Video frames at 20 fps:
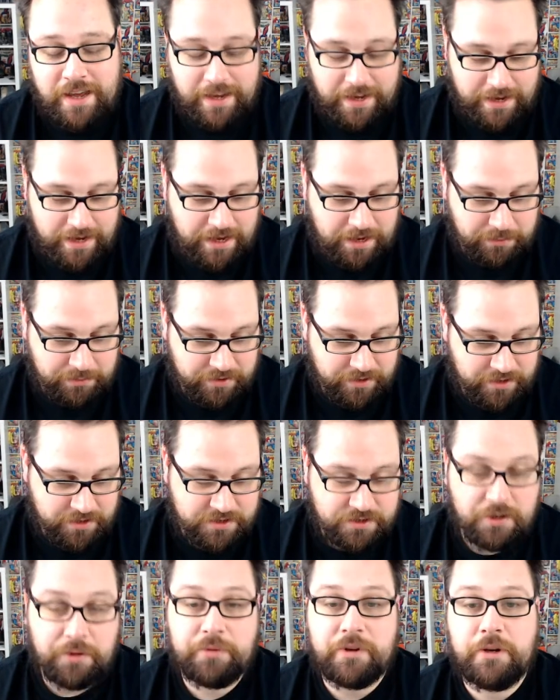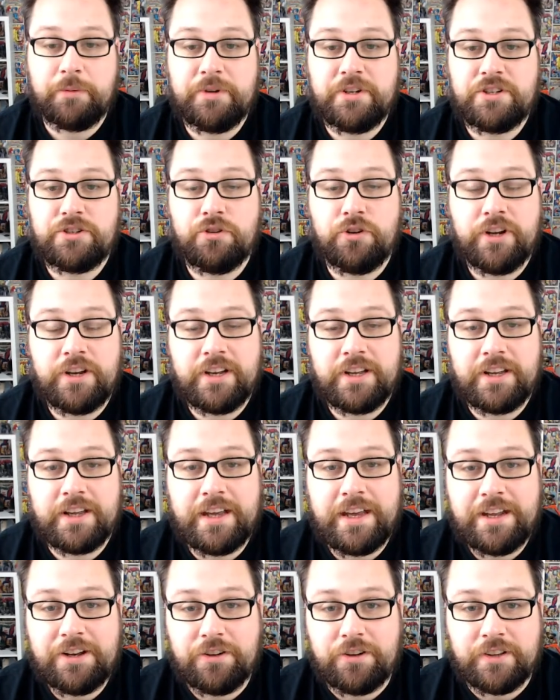so I'm going to be
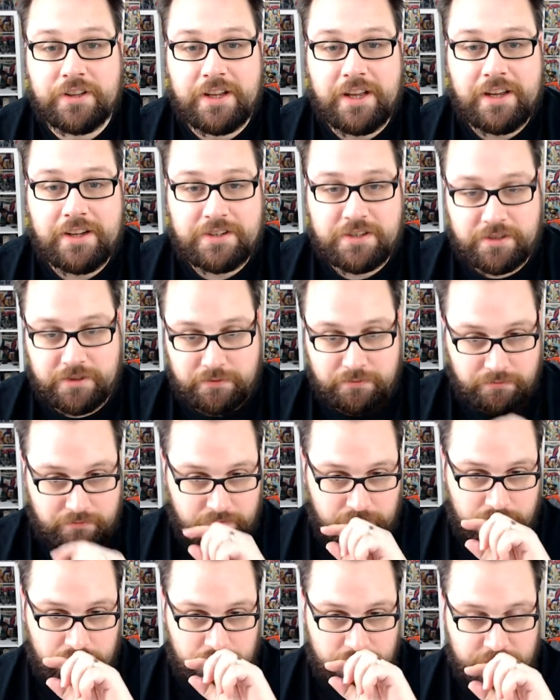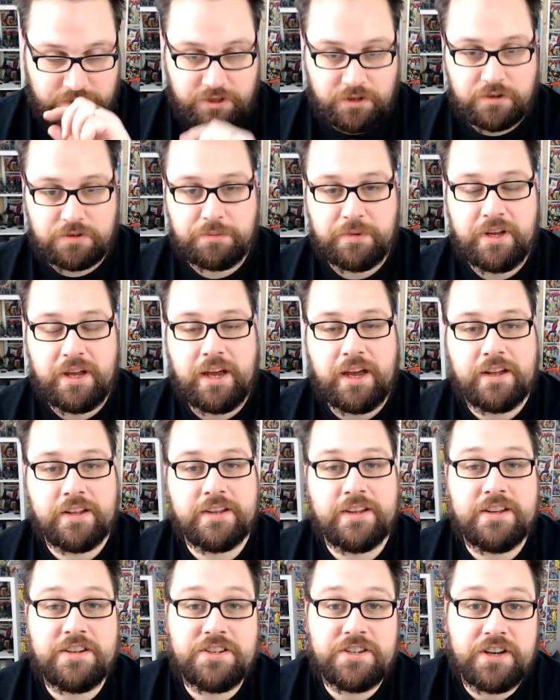joining in on that. Excuse me.
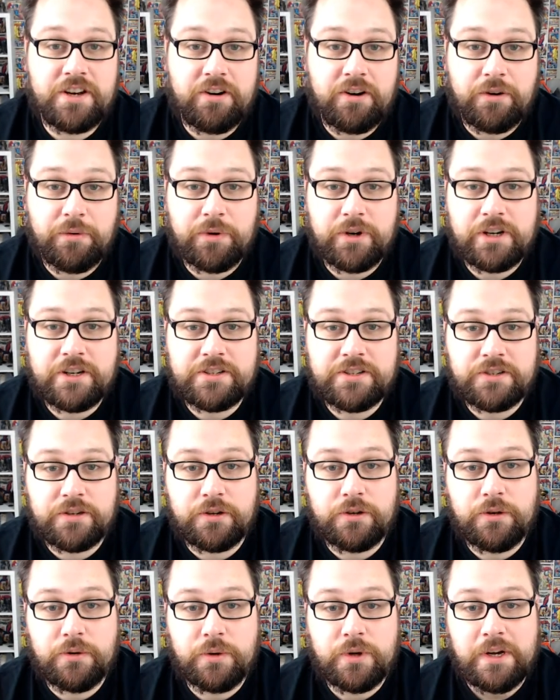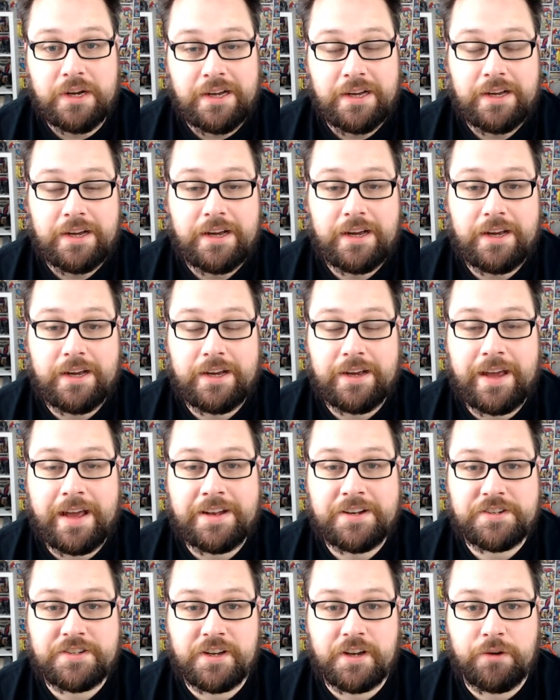And this year I wanted to
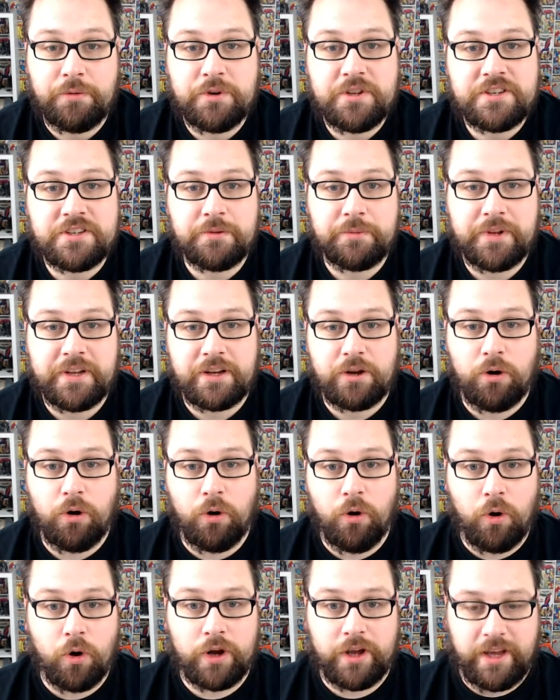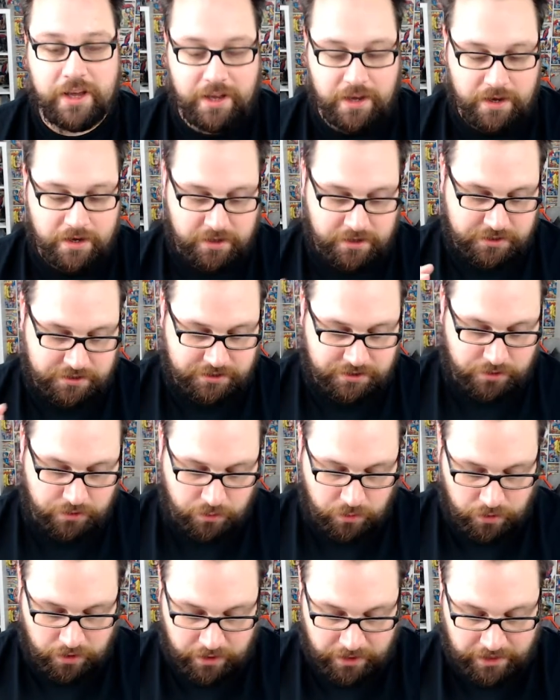enter with something Orky.
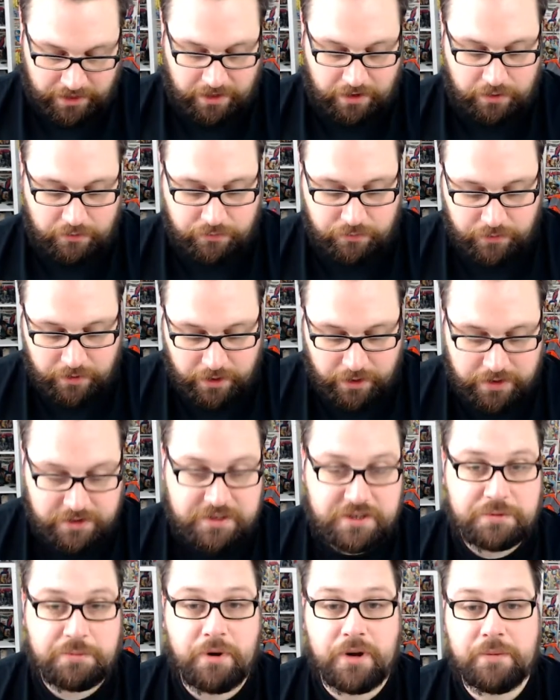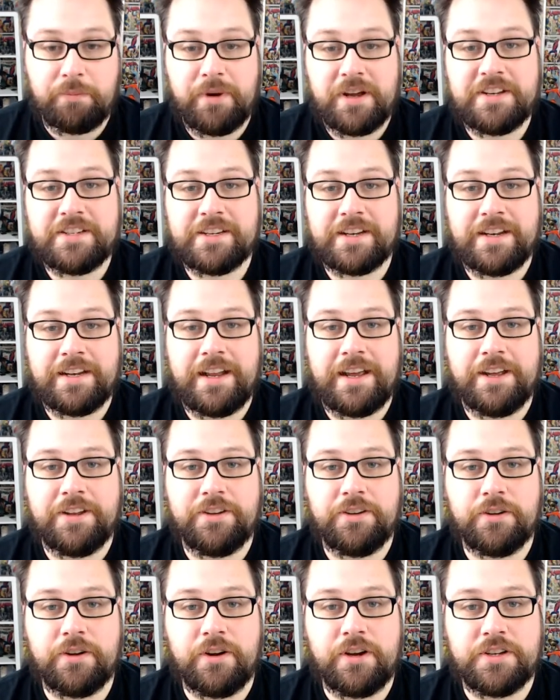So I have, this is my basically
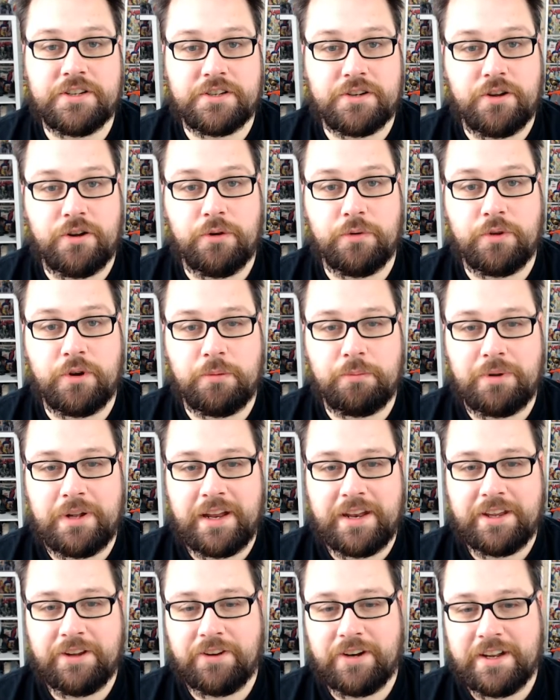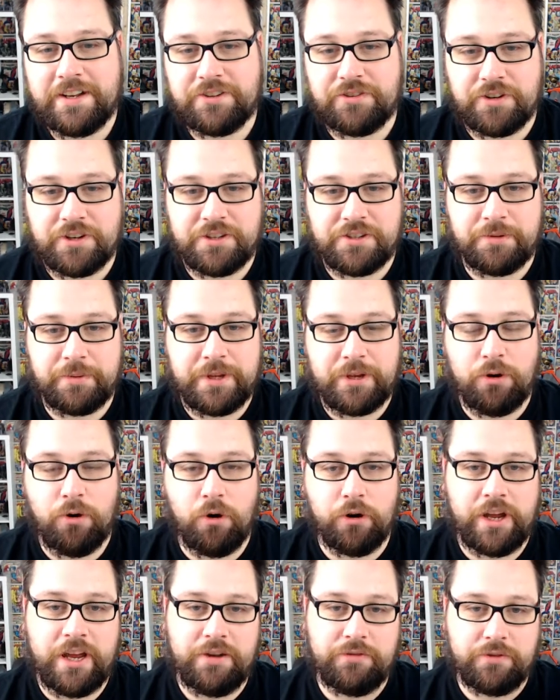letting you guys know that I'm planning on entering something
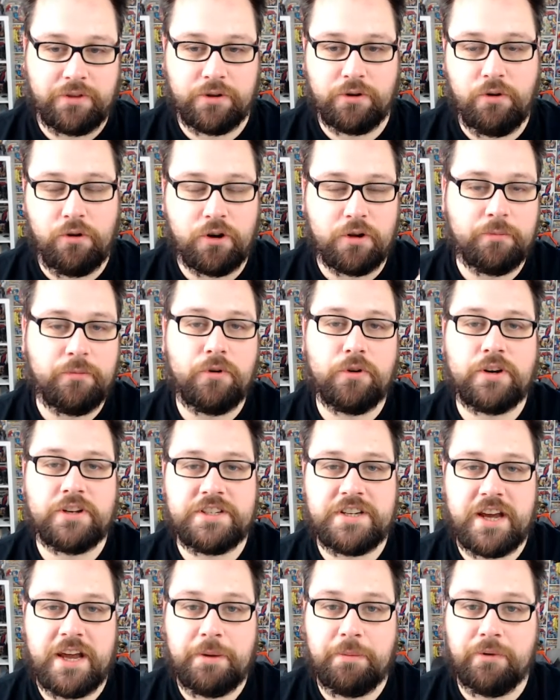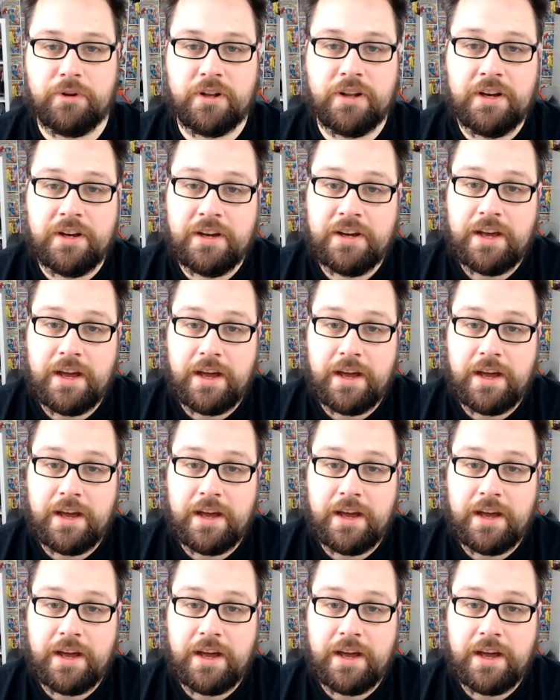Orky for the Gork and Morka table